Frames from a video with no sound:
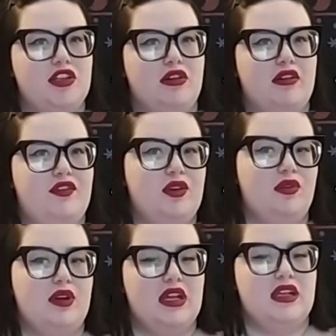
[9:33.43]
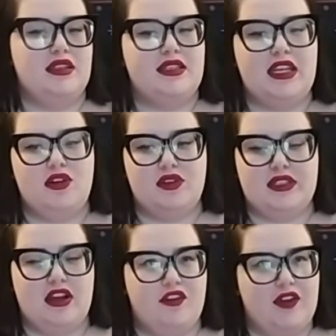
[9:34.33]
If you see
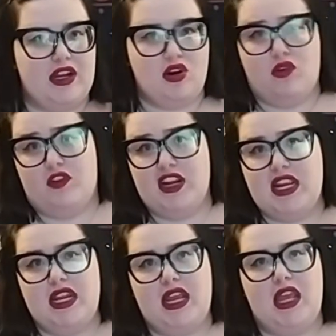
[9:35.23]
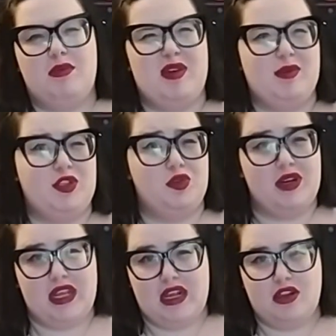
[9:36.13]
yourself like overeating, maybe
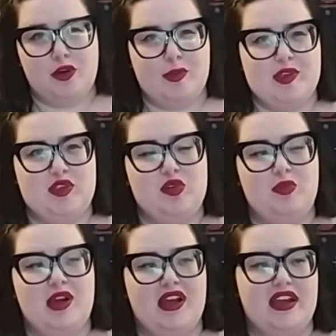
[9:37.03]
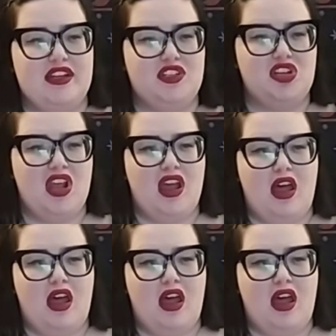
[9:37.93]
drinking a little bit too much,